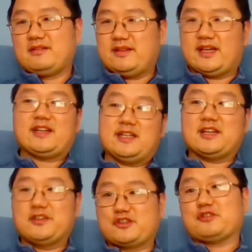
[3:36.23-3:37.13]
that he
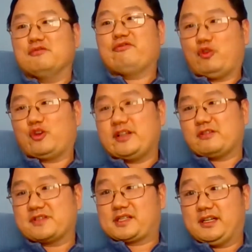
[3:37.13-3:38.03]
didn't do 40
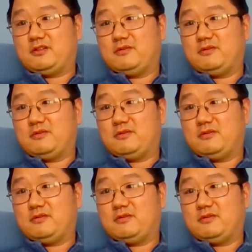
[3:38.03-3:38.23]
years ago.